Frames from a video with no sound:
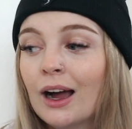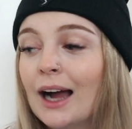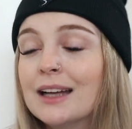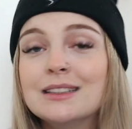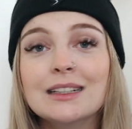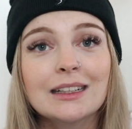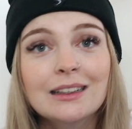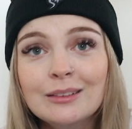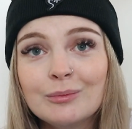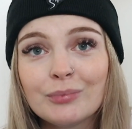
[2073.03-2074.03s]
I
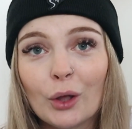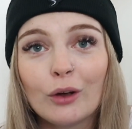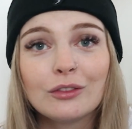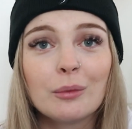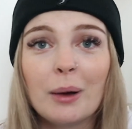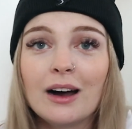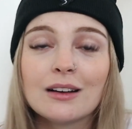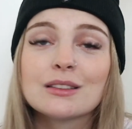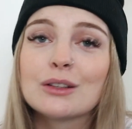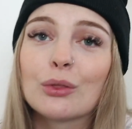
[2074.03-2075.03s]
did over the
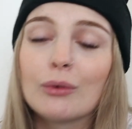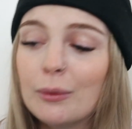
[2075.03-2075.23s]
past 3